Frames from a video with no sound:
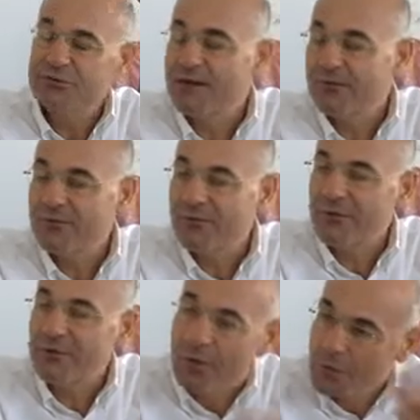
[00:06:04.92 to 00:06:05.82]
we now
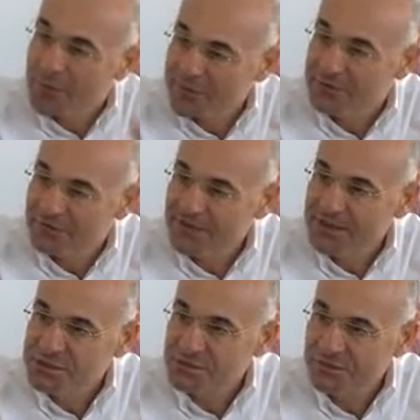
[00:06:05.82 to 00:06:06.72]
call open
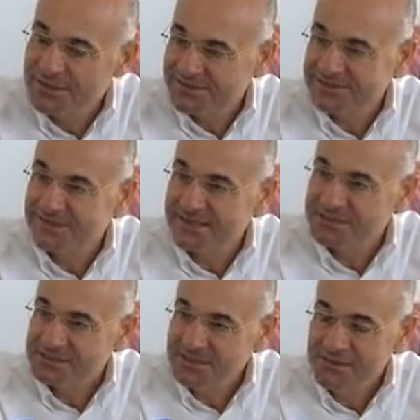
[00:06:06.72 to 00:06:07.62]
innovation as a
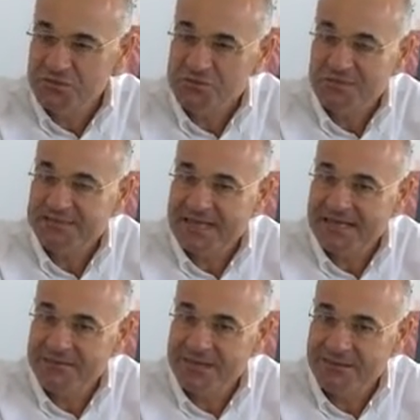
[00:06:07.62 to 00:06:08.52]
strategy, which
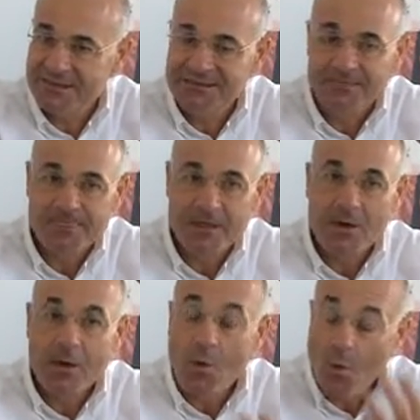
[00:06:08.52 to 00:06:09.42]
basically meant that
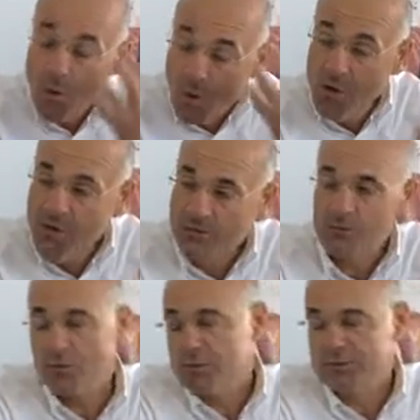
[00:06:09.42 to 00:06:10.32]

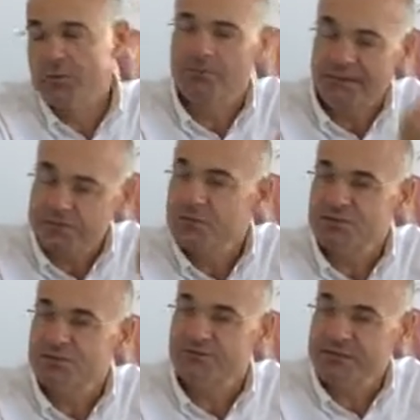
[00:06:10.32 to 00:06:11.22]
not all, but
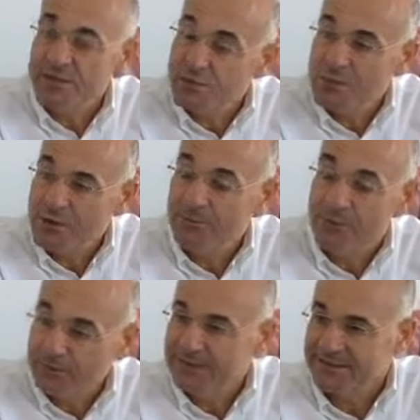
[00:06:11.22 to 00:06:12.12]
most of the new
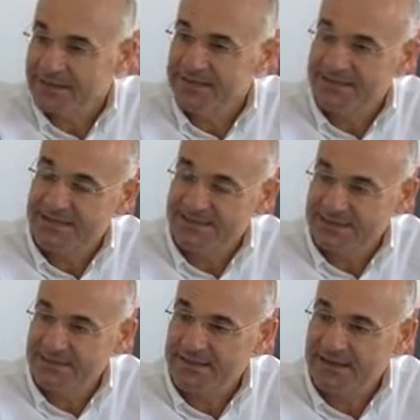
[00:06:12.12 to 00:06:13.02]
product ideas
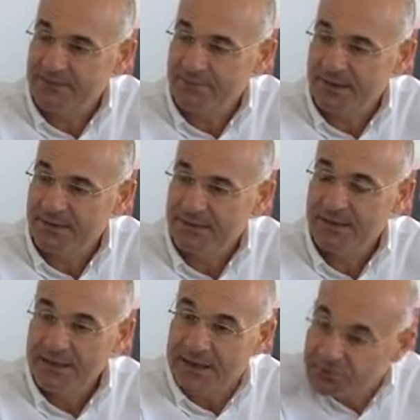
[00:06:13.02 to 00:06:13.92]
in the company
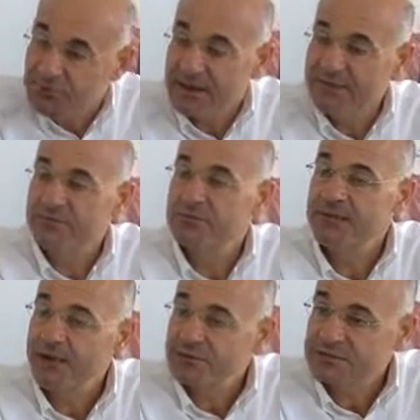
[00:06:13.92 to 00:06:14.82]
had to come from
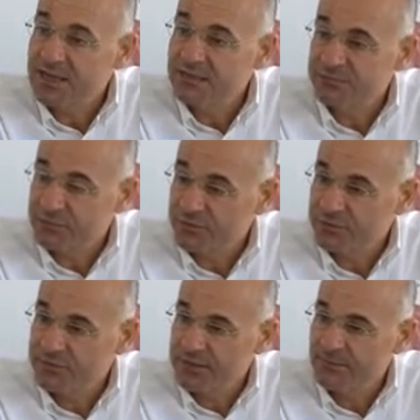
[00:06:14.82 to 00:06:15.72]
the outside of
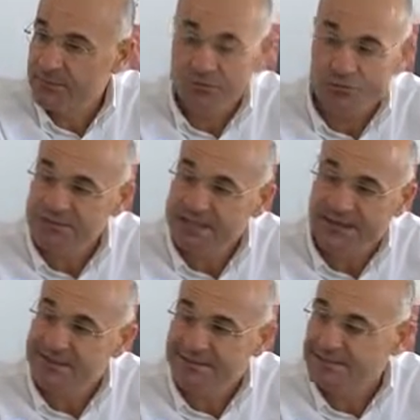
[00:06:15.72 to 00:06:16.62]
Procter & Gamble. It wasn't
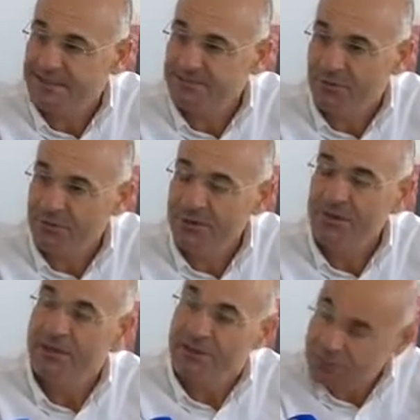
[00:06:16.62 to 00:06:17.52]
R&D anymore,
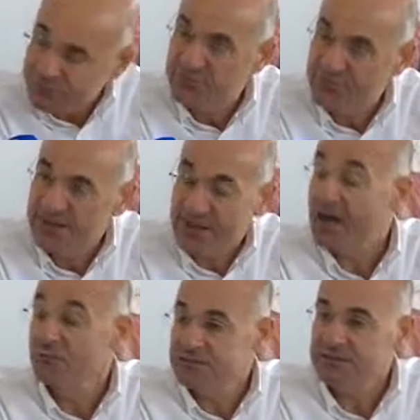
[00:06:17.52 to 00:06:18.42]
it was from the
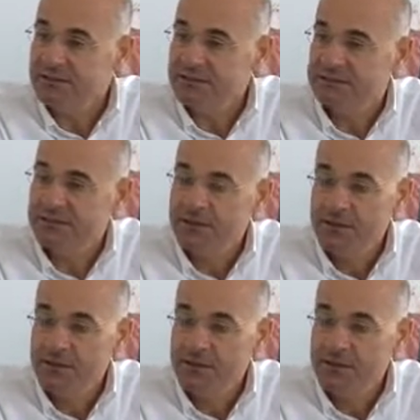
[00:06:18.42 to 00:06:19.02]
outside.